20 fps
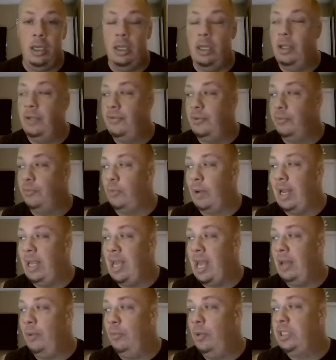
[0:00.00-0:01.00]
The rate
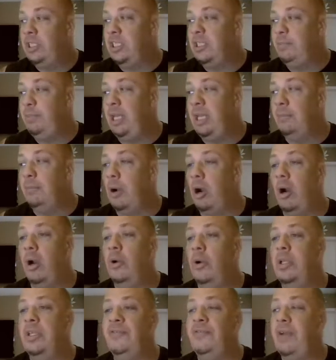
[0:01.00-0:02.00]
at which it's being
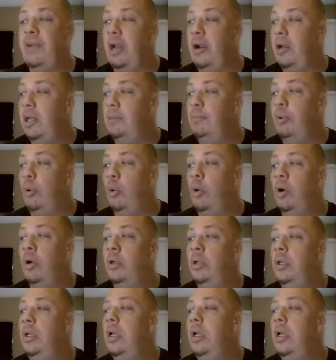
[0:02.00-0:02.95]
borrowed is very important.